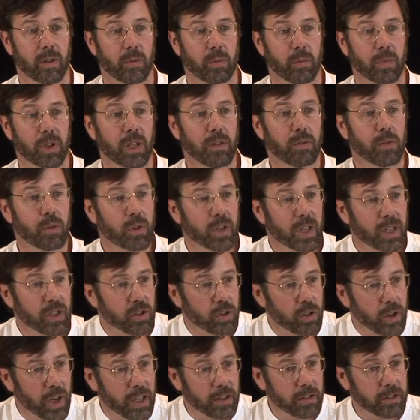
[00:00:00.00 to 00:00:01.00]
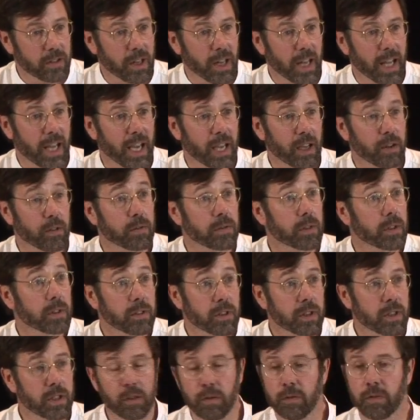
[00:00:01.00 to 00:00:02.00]
But if you can trust life as
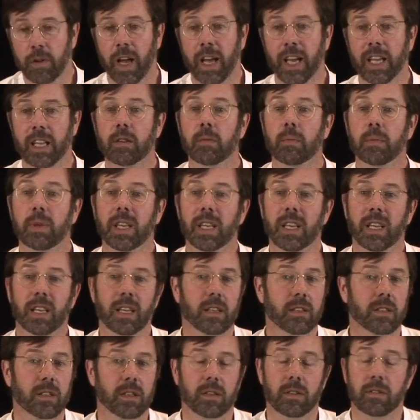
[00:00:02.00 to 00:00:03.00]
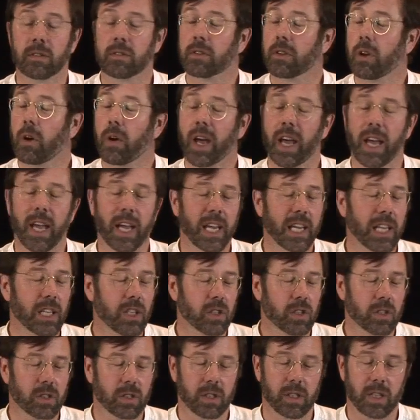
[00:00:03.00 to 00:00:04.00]
the divine being it is, so
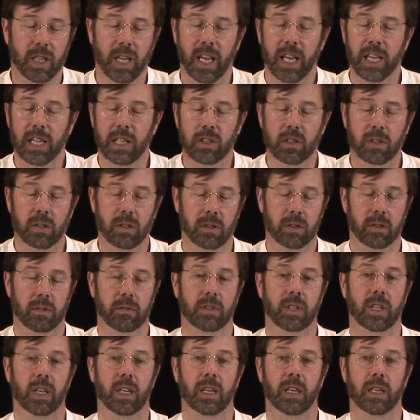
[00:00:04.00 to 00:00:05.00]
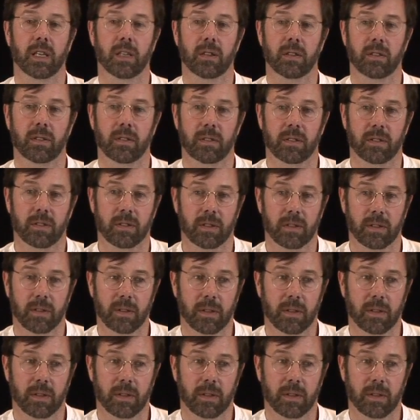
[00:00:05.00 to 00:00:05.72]
ancient, ancient of days,